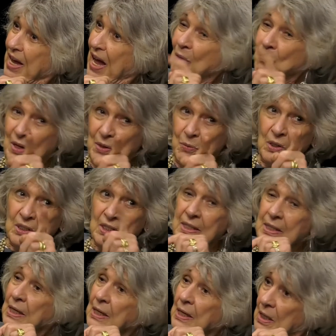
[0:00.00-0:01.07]
And we once
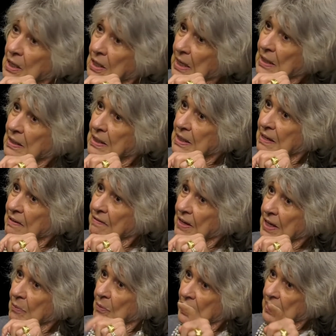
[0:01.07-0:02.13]
did it on
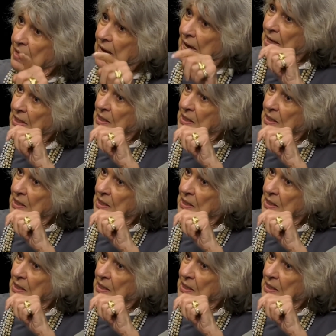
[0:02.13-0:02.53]
LTV, where they asked